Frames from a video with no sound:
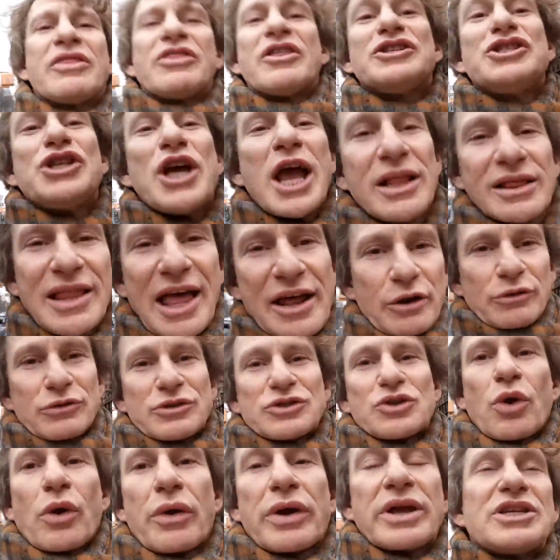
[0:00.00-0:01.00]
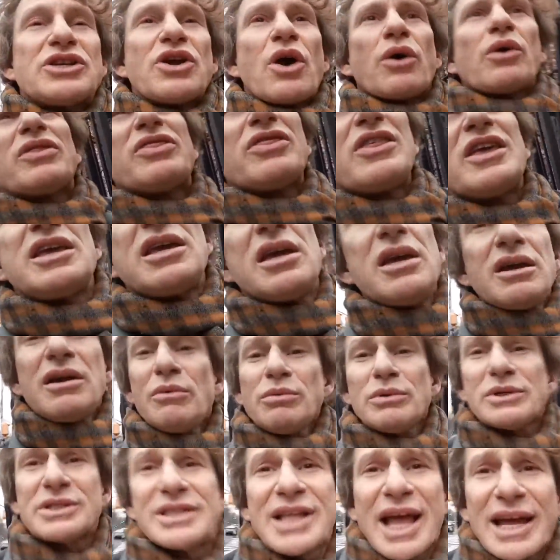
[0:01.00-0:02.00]
the Jay Leno story. So, the
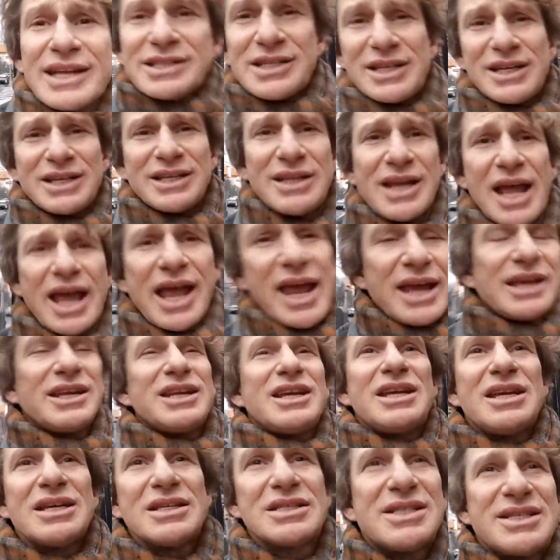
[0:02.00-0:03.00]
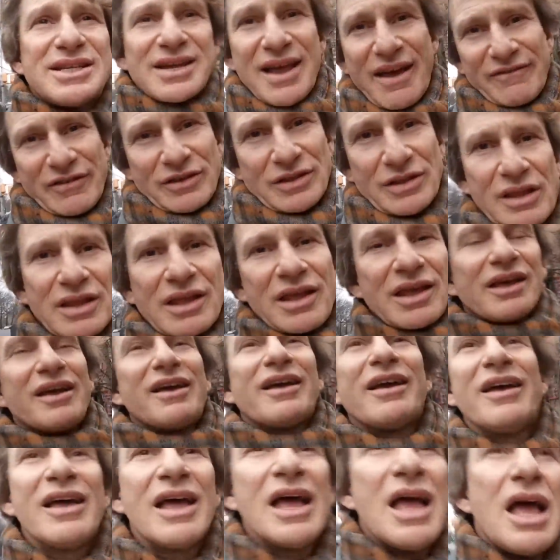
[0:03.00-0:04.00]
year was 1987.
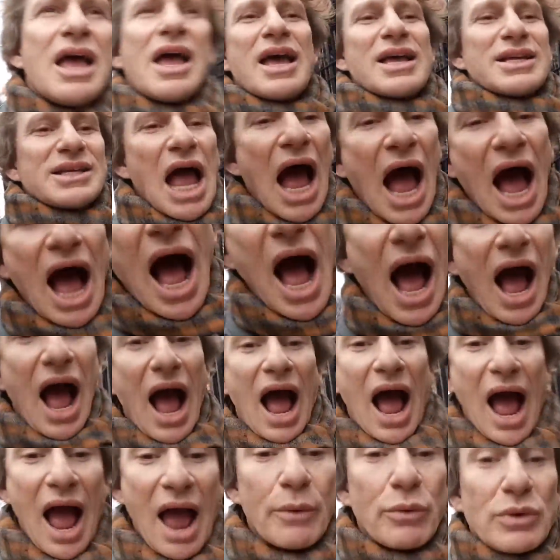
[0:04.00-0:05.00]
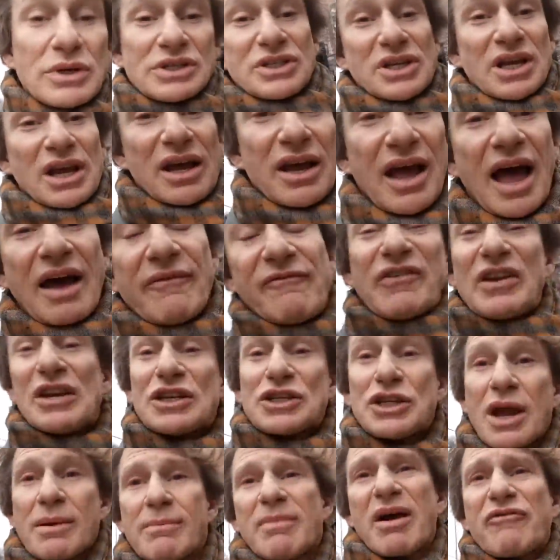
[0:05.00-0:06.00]
I was
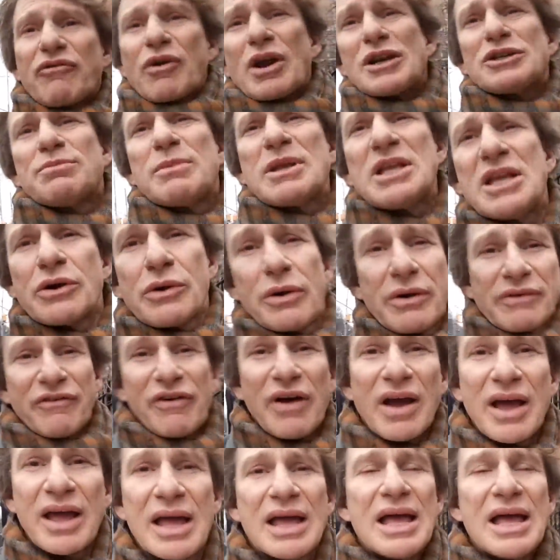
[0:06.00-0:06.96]
finishing up my freshman year of